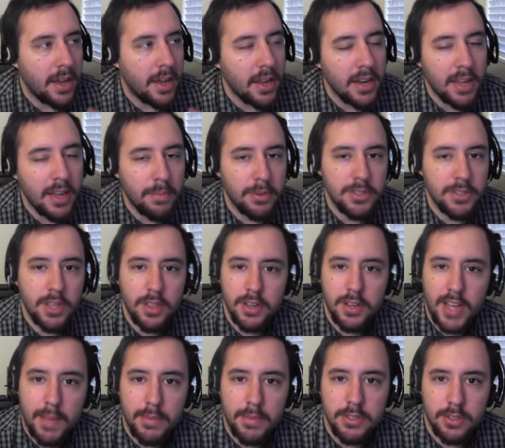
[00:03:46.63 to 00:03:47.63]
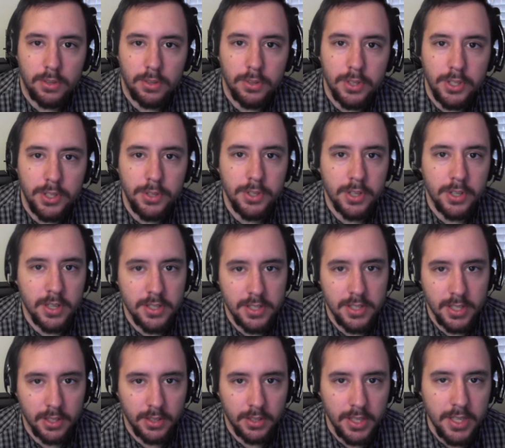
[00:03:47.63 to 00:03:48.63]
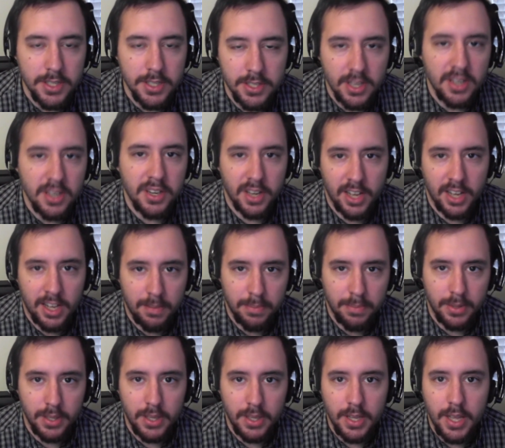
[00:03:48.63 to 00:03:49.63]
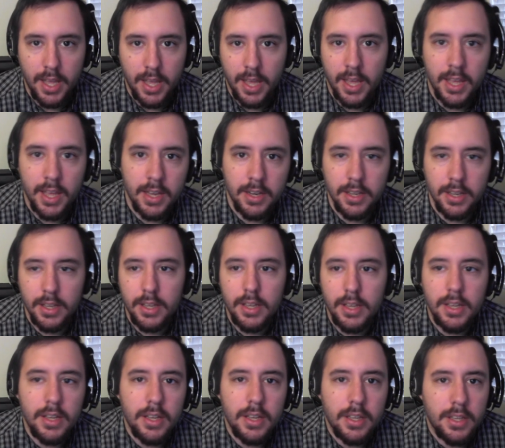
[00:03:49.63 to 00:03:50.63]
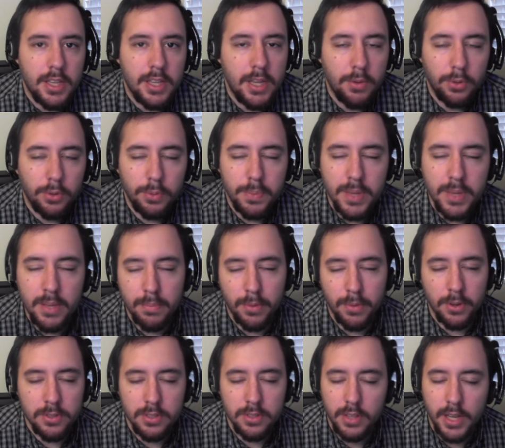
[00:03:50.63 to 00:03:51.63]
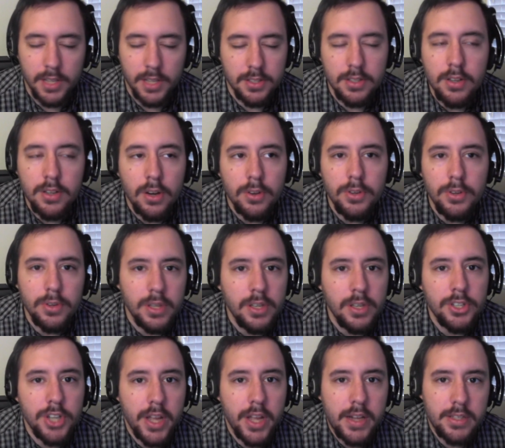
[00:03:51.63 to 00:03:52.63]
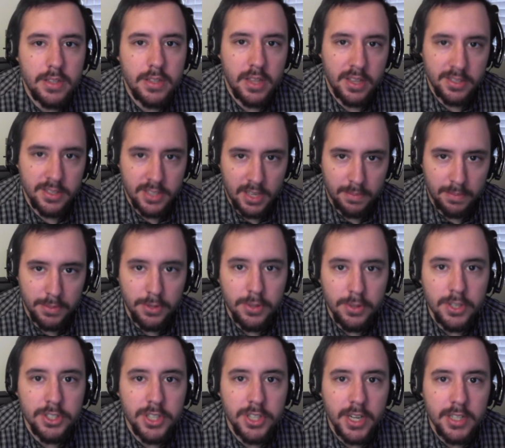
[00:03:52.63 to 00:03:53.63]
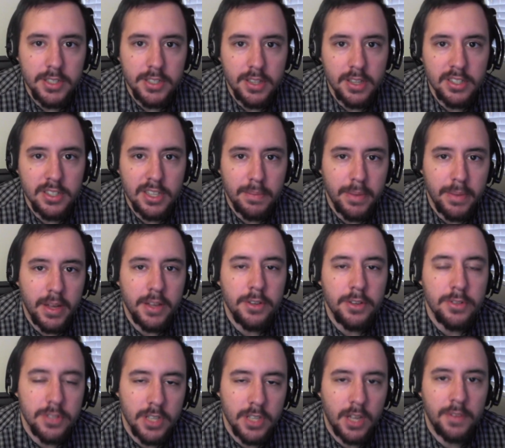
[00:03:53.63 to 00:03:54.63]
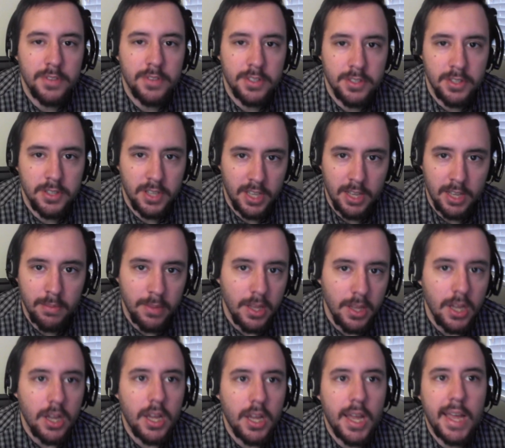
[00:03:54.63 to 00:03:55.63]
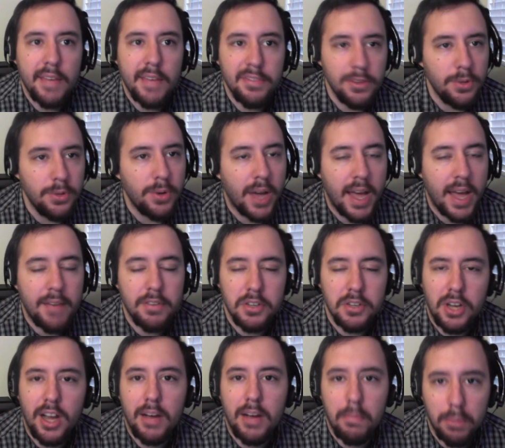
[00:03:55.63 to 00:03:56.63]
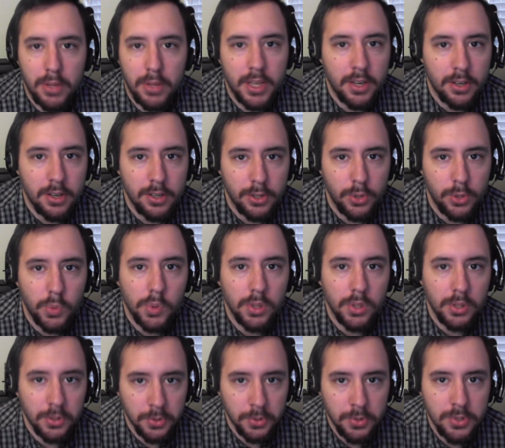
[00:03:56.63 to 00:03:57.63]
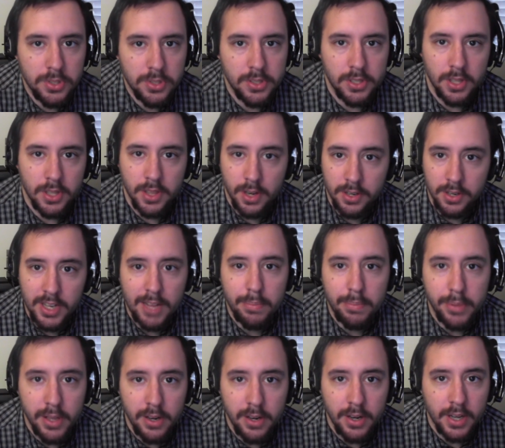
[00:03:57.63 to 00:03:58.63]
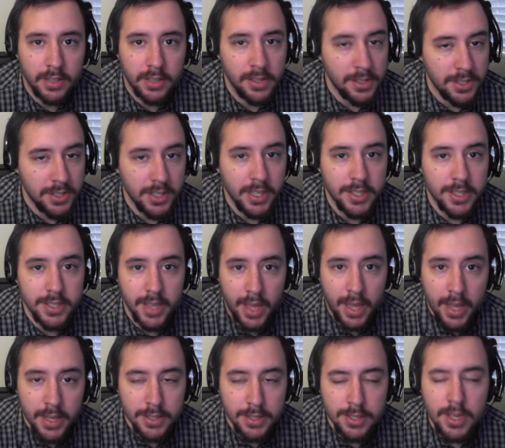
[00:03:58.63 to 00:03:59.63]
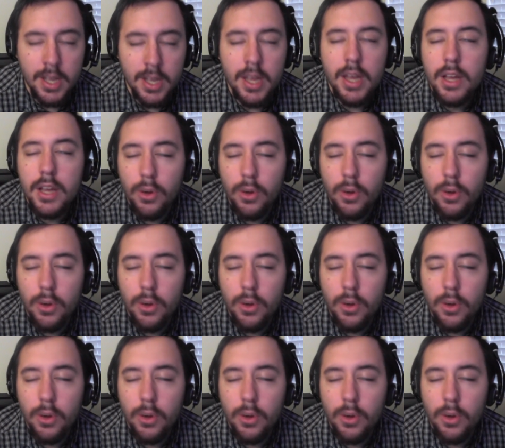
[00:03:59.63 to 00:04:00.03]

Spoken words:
99% of the time in solo queue you're going to see a Lee Sin top and he will beat most lanes. No, you can change things up. You can change things up yourselves as a team. If you have a top laner who will lose to their top laner unless he gets ganks,